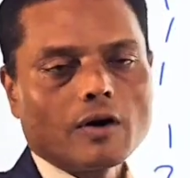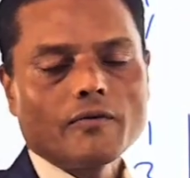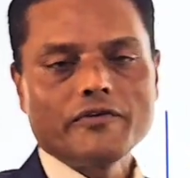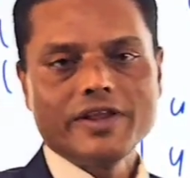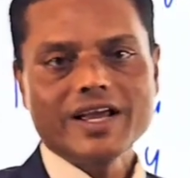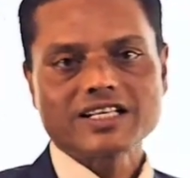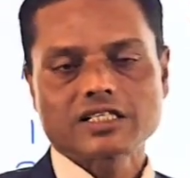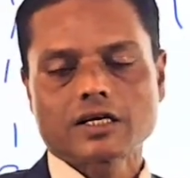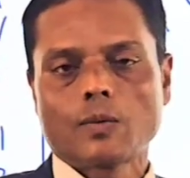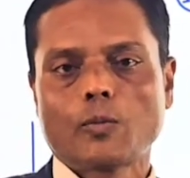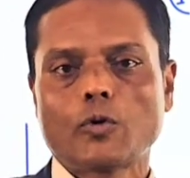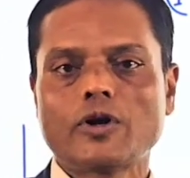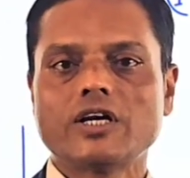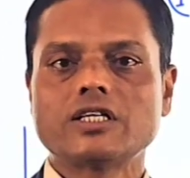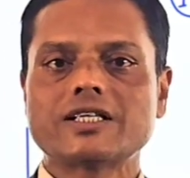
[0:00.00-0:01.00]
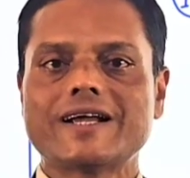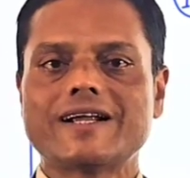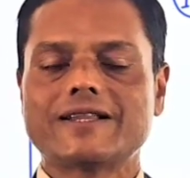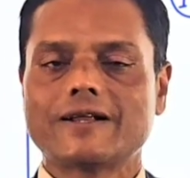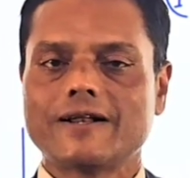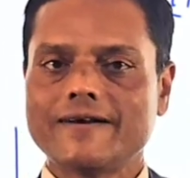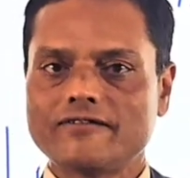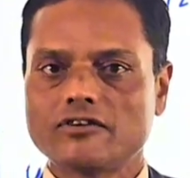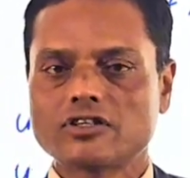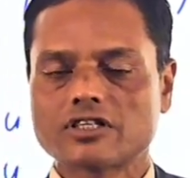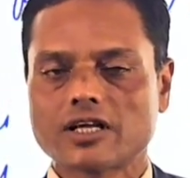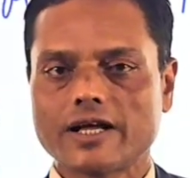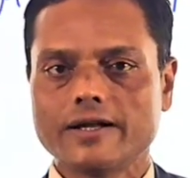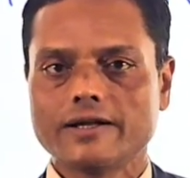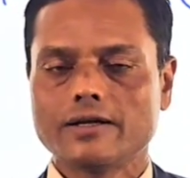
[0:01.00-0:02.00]
of x components at the left hand
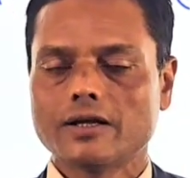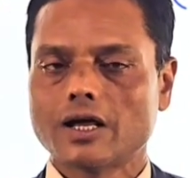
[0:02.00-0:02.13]
side